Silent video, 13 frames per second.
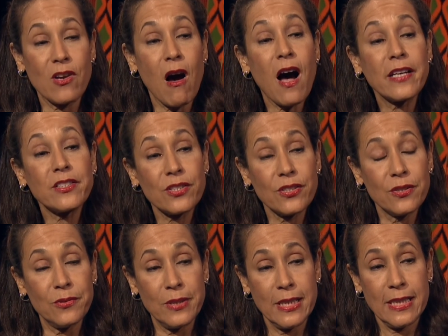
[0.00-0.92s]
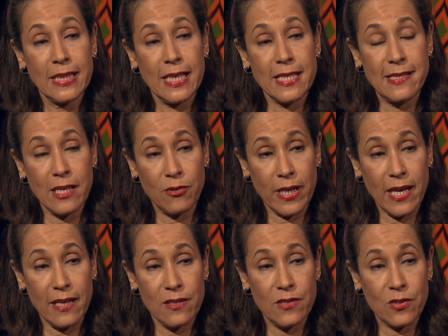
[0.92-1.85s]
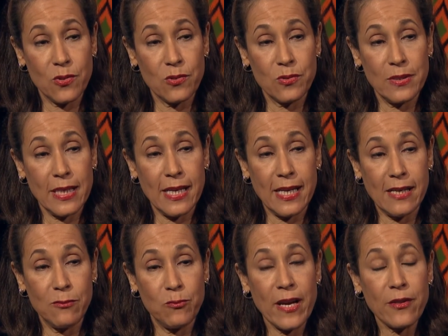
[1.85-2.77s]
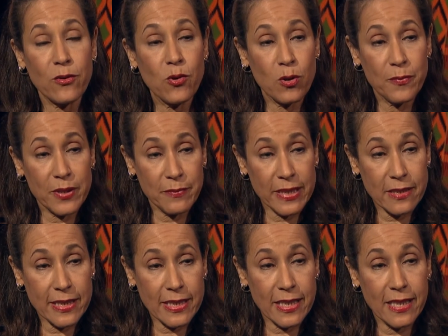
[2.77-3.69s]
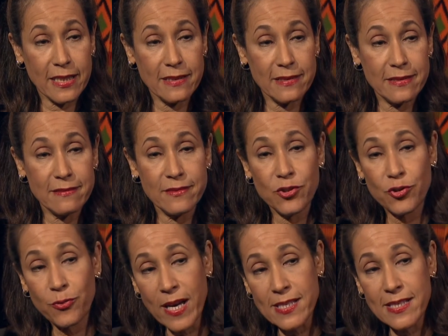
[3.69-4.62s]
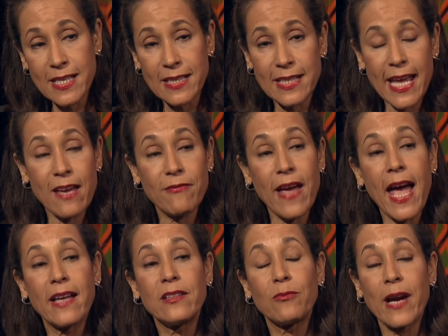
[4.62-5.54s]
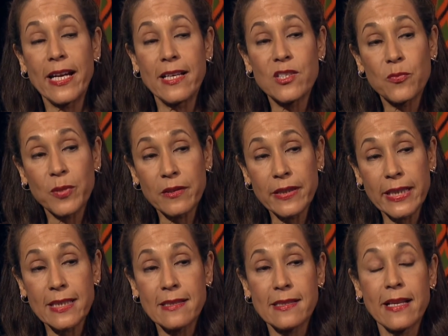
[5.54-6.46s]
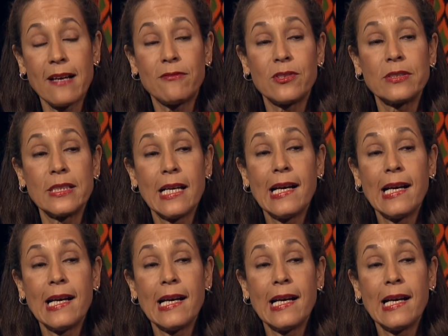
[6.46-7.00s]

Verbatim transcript: gone to a segregated school, uh, whether corporate America uh, trusts that they have had the right experience mm-hmm. level,